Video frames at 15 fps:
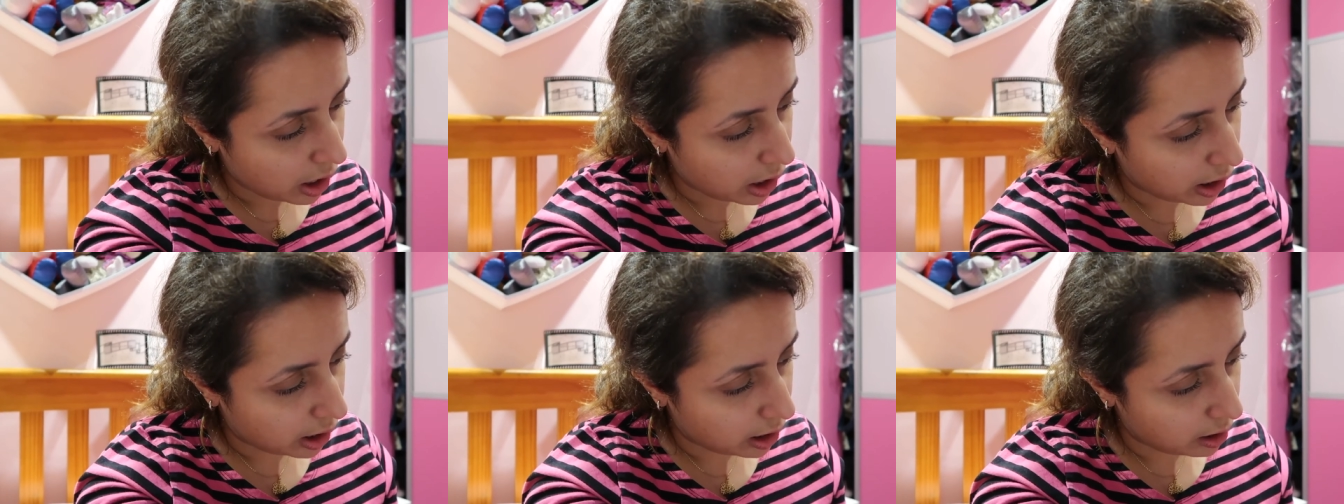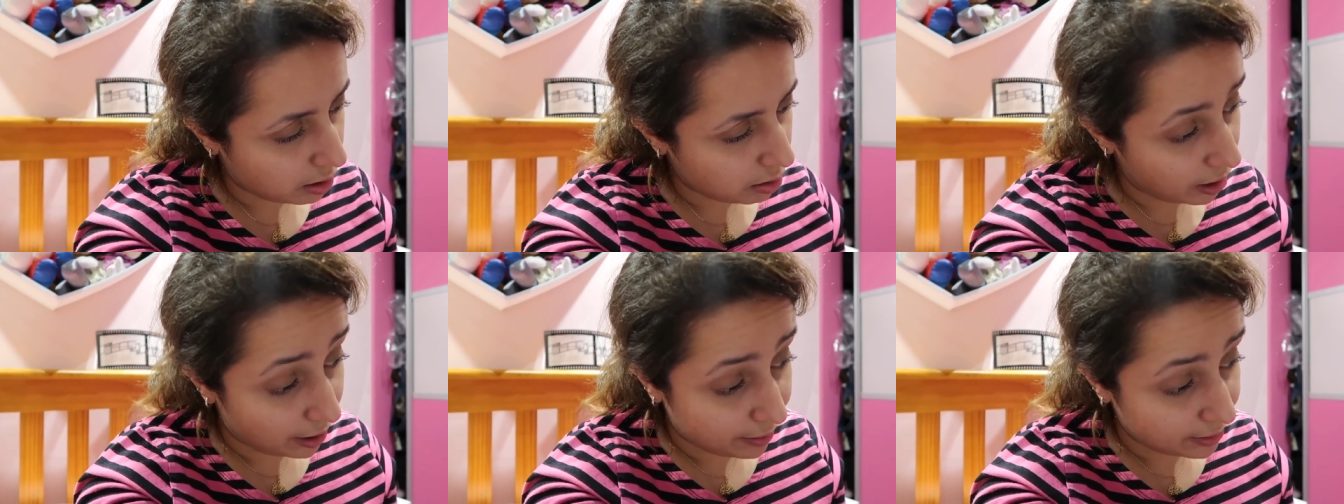
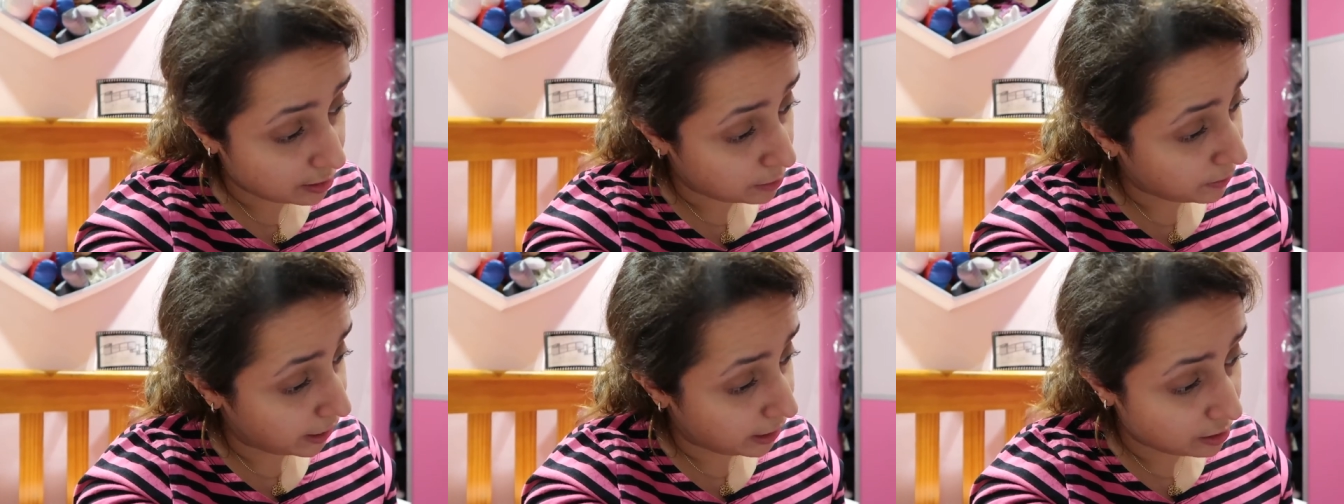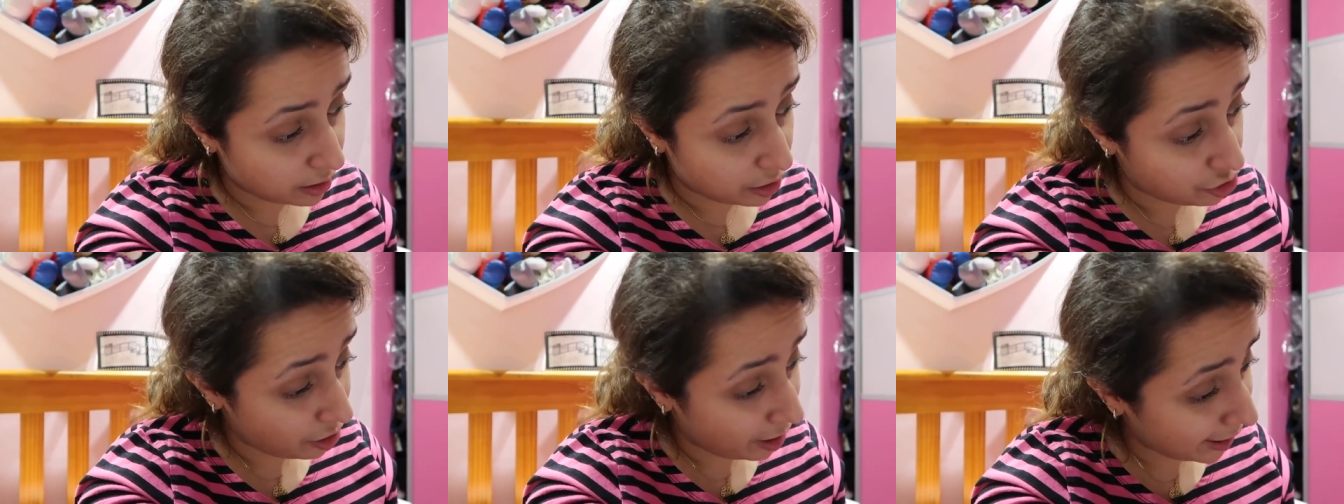yeah, and he's played
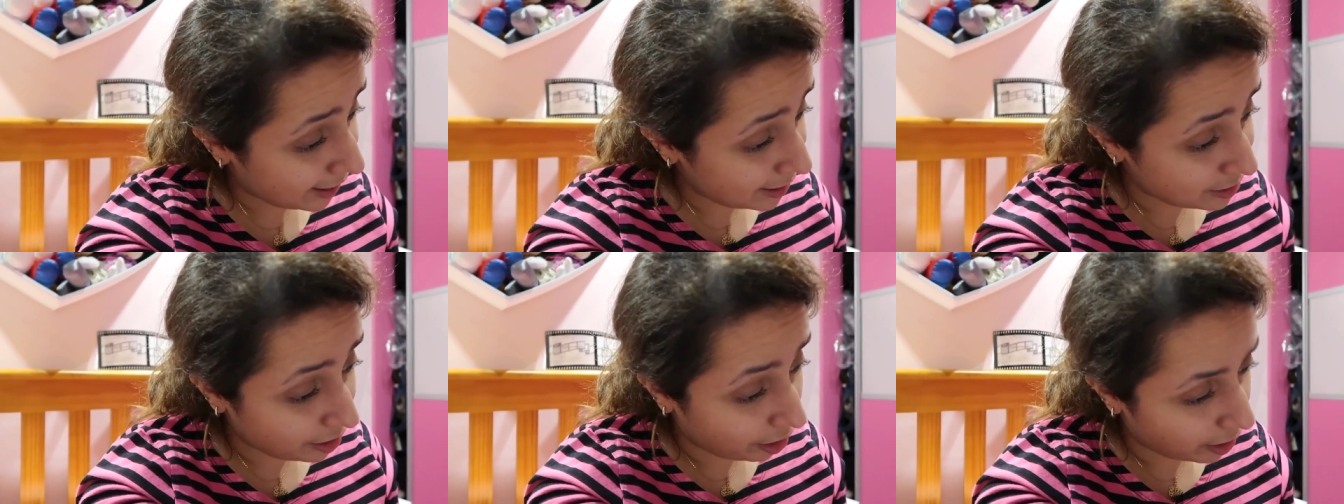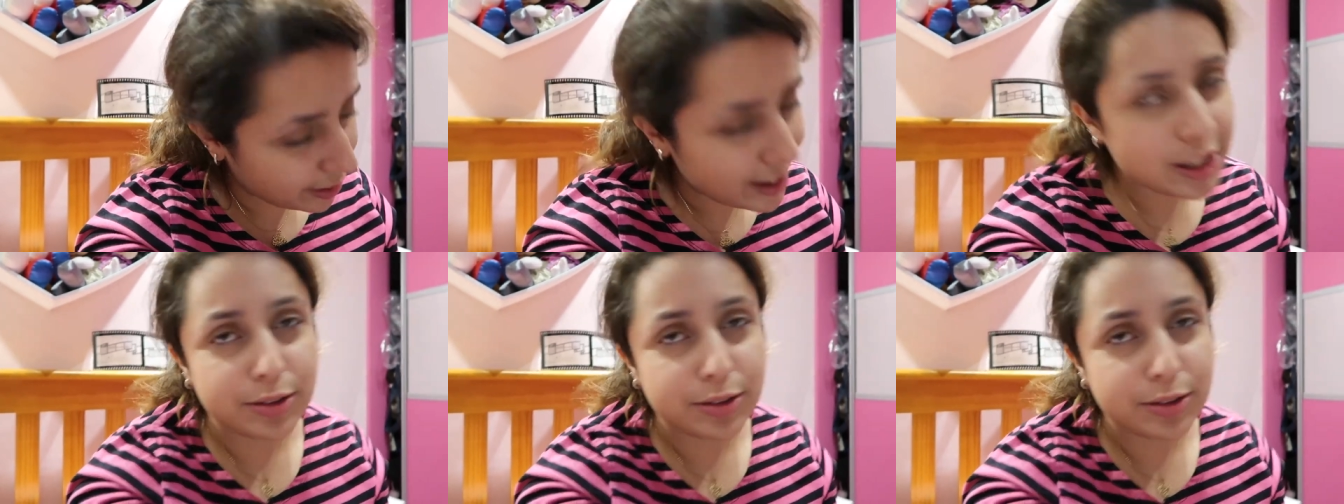Kachak in Tarzan.